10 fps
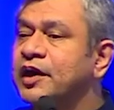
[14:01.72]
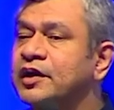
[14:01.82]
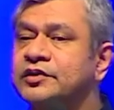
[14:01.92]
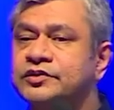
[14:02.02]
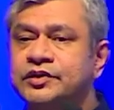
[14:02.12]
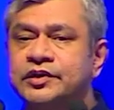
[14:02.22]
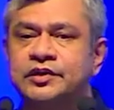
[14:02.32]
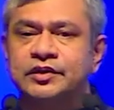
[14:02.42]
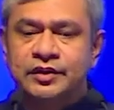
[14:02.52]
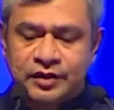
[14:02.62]
our
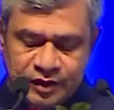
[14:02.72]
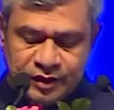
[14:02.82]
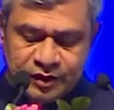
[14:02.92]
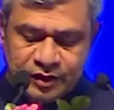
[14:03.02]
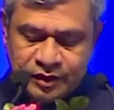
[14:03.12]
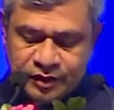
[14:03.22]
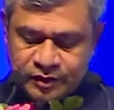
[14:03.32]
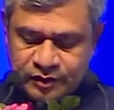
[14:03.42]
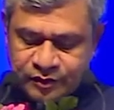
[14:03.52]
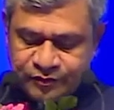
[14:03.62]
country
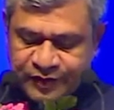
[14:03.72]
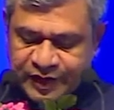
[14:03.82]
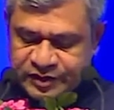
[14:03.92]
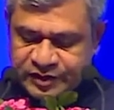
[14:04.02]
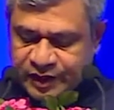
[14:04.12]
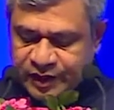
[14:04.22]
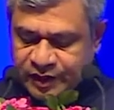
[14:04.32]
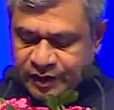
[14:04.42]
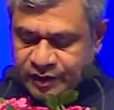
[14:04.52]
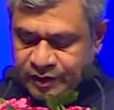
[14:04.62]
face
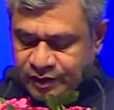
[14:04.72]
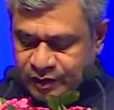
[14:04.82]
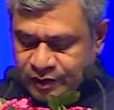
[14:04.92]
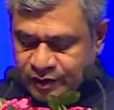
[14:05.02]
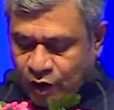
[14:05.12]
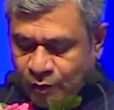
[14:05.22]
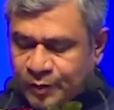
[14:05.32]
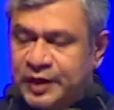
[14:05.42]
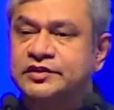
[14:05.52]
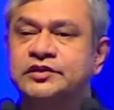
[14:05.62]
the
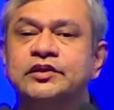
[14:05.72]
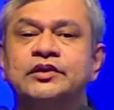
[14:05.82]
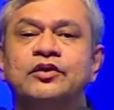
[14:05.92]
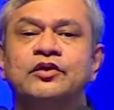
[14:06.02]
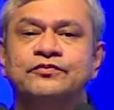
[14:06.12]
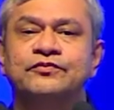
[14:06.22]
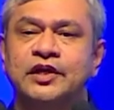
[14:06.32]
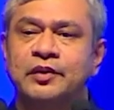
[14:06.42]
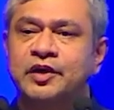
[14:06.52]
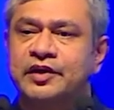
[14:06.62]
complexity of
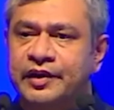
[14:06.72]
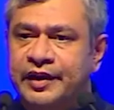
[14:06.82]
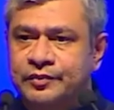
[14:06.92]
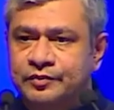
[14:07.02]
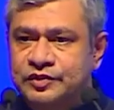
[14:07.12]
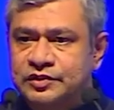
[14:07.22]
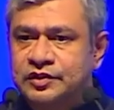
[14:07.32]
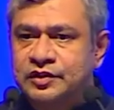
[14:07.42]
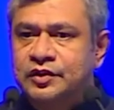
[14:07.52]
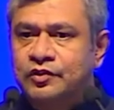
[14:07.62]
cyber crimes.
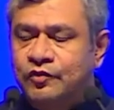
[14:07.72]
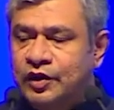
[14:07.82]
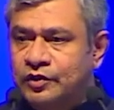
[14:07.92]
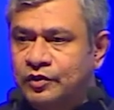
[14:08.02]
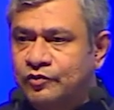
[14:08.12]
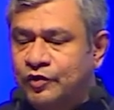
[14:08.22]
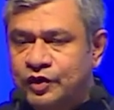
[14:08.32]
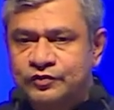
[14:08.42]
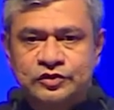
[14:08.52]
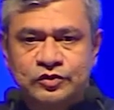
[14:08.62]
One
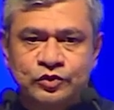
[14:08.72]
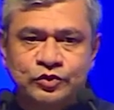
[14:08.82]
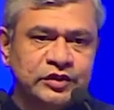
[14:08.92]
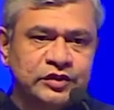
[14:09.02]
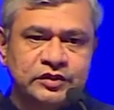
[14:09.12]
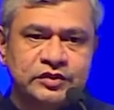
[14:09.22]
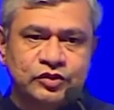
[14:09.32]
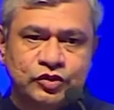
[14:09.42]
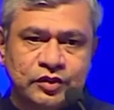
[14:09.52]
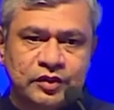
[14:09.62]
of the
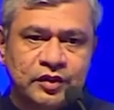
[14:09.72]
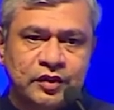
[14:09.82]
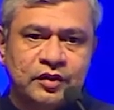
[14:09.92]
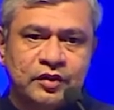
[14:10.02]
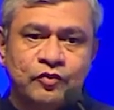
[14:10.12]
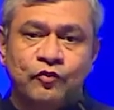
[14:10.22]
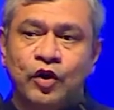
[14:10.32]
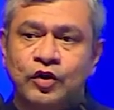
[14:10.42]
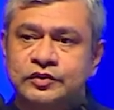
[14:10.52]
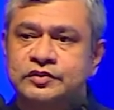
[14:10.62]
solutions
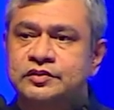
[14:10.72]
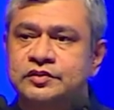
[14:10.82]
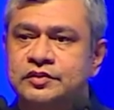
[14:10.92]
was